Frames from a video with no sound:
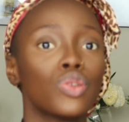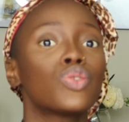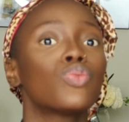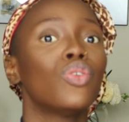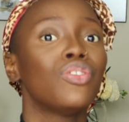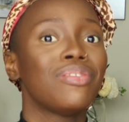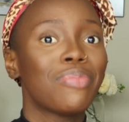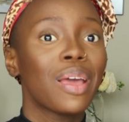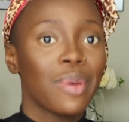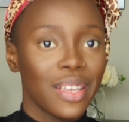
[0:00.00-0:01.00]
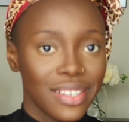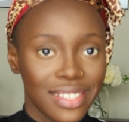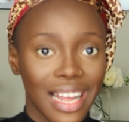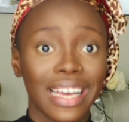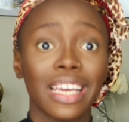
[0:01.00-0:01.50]
swollen
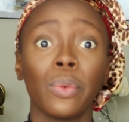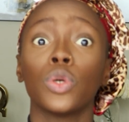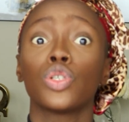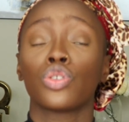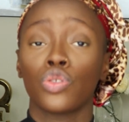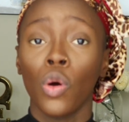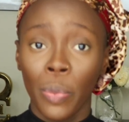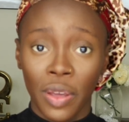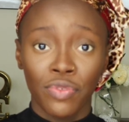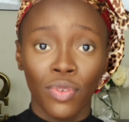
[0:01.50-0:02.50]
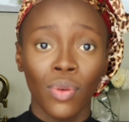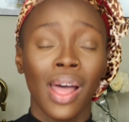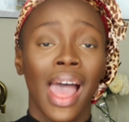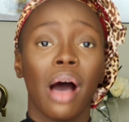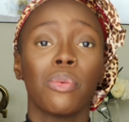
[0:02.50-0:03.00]
babies. Like, it was so painful.
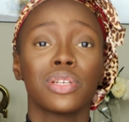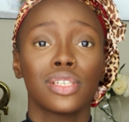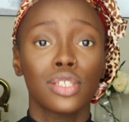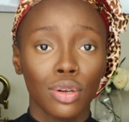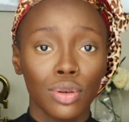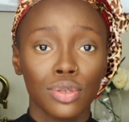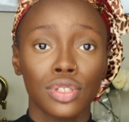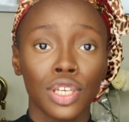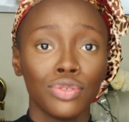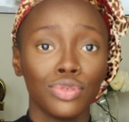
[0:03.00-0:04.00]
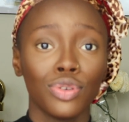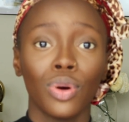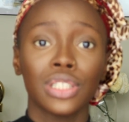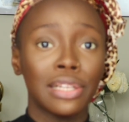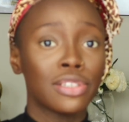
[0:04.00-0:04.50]
I was this close to saying, you know
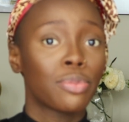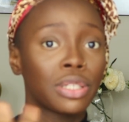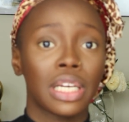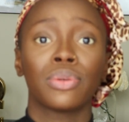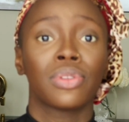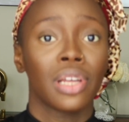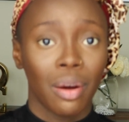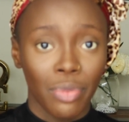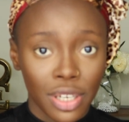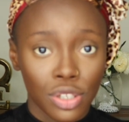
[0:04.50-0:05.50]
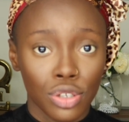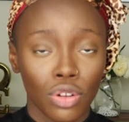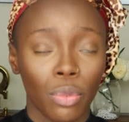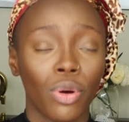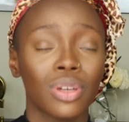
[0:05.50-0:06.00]
what, at this point I don't think I'm ready to
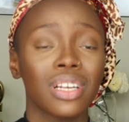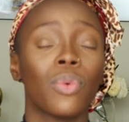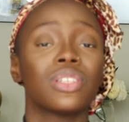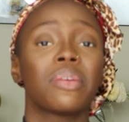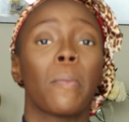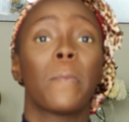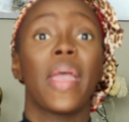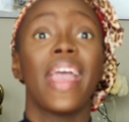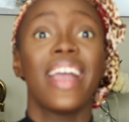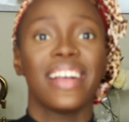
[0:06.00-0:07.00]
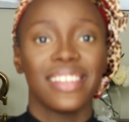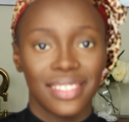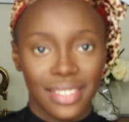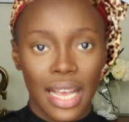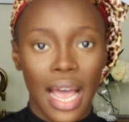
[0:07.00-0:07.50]
stop, because I was in
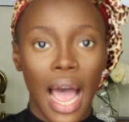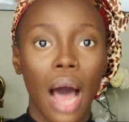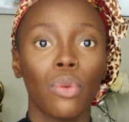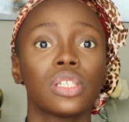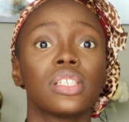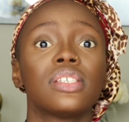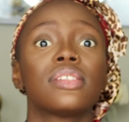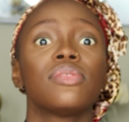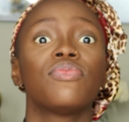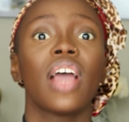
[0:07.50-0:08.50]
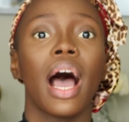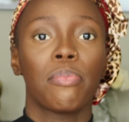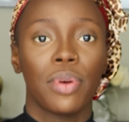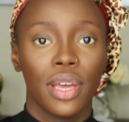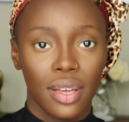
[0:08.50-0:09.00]
pains. I was in severe
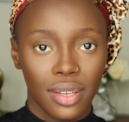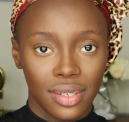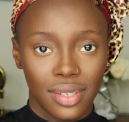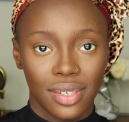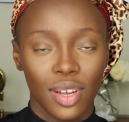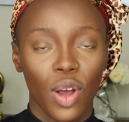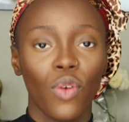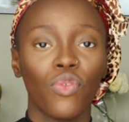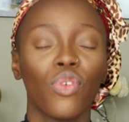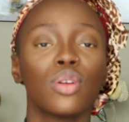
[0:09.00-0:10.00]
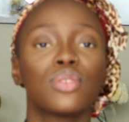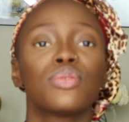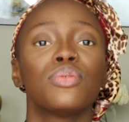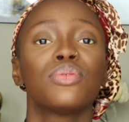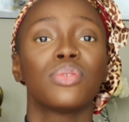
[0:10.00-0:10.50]
pains for
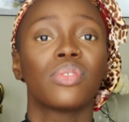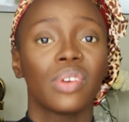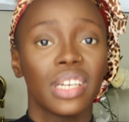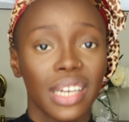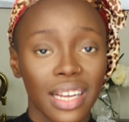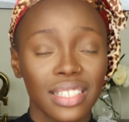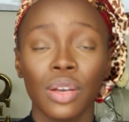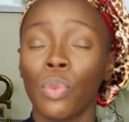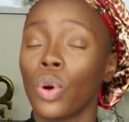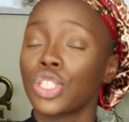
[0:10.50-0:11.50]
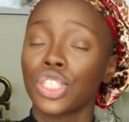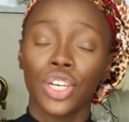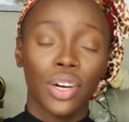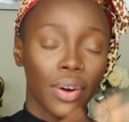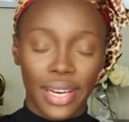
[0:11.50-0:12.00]
2 to 3 days. It was
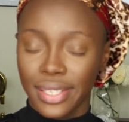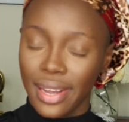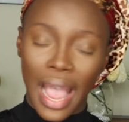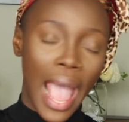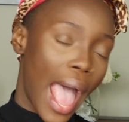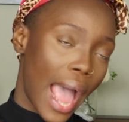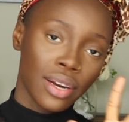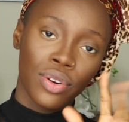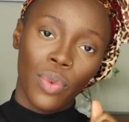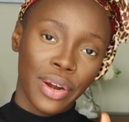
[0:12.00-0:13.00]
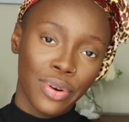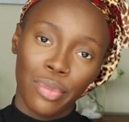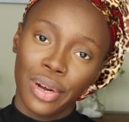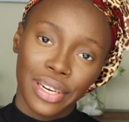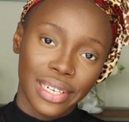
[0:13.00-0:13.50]
crazy. I don't know why
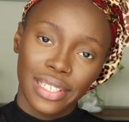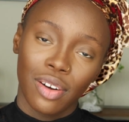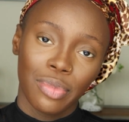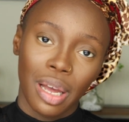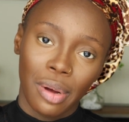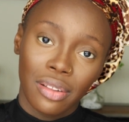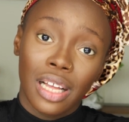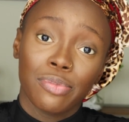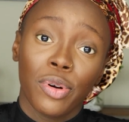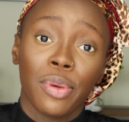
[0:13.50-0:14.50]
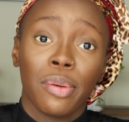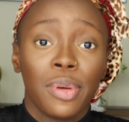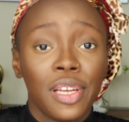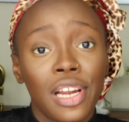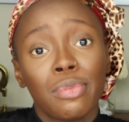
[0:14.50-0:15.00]
nobody didn't tell me about that, but
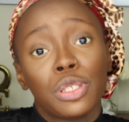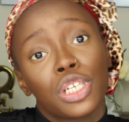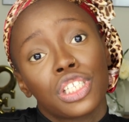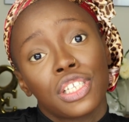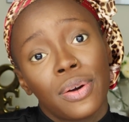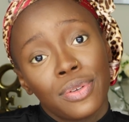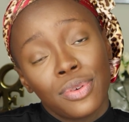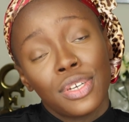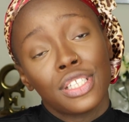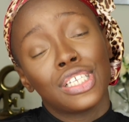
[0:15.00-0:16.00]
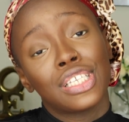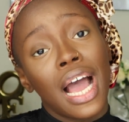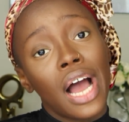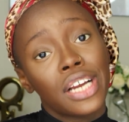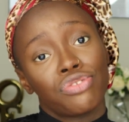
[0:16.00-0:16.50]
baby, let me just tell you, it is a
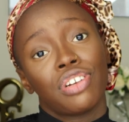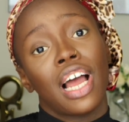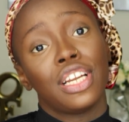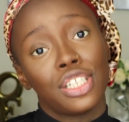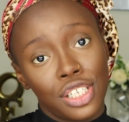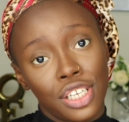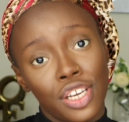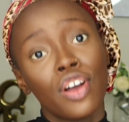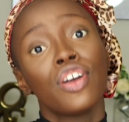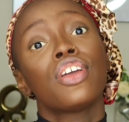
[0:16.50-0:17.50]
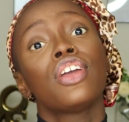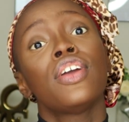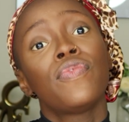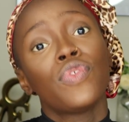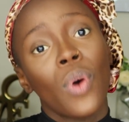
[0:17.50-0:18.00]
harsh reality.
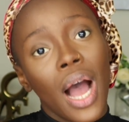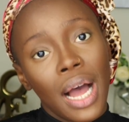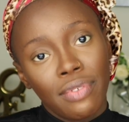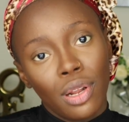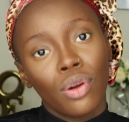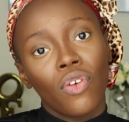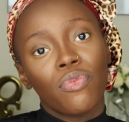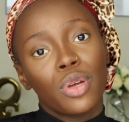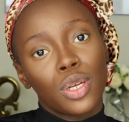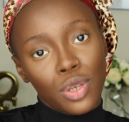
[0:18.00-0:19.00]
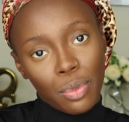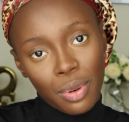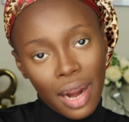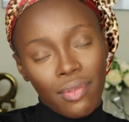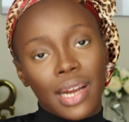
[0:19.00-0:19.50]
If you have a lot of milk
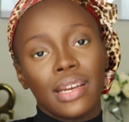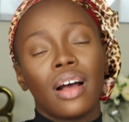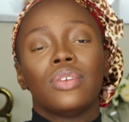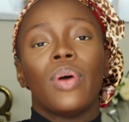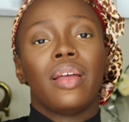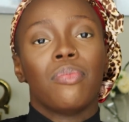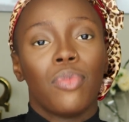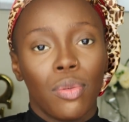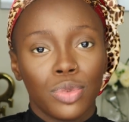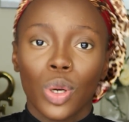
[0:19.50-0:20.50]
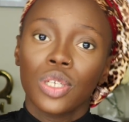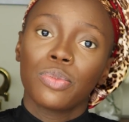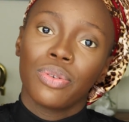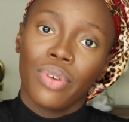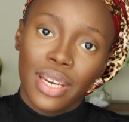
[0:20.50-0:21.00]
supply right now, you are a mom,
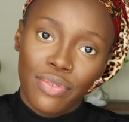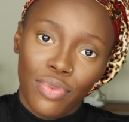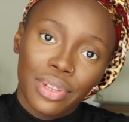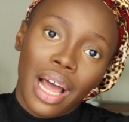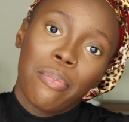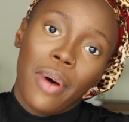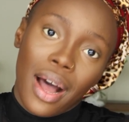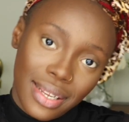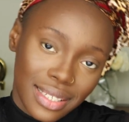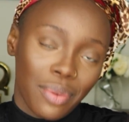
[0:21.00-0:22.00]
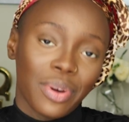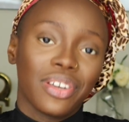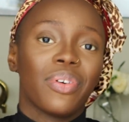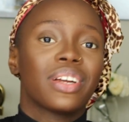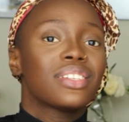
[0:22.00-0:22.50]
just be ready for that part, that when
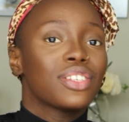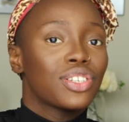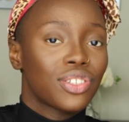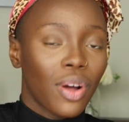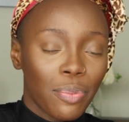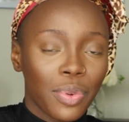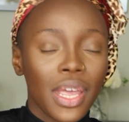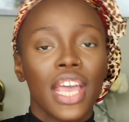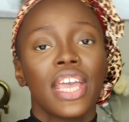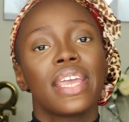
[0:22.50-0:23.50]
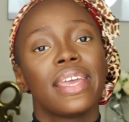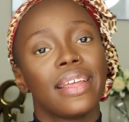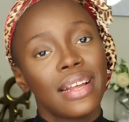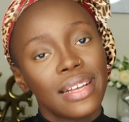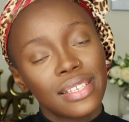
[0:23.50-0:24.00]
you're ready to stop,
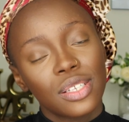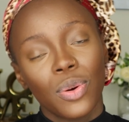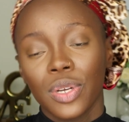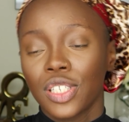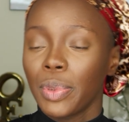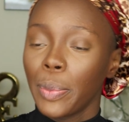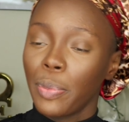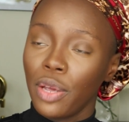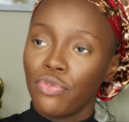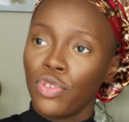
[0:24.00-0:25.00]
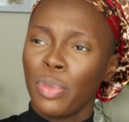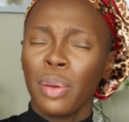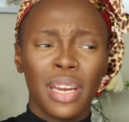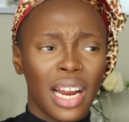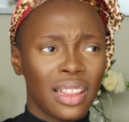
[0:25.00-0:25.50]
it is going to be painful.
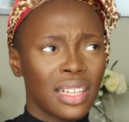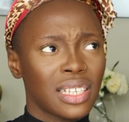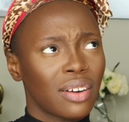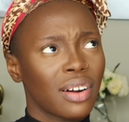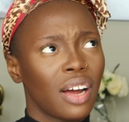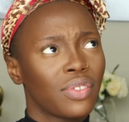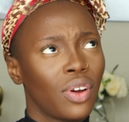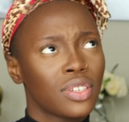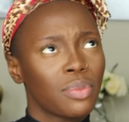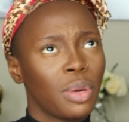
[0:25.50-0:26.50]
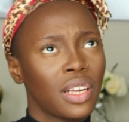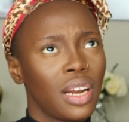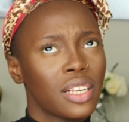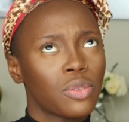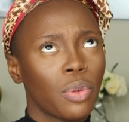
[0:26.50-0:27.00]
Maybe there are things I could have done to make it
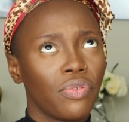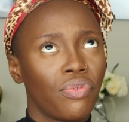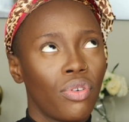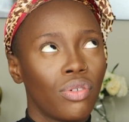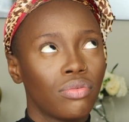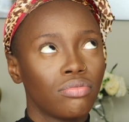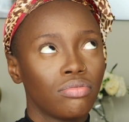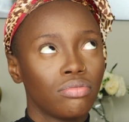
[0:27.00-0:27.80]
less painful.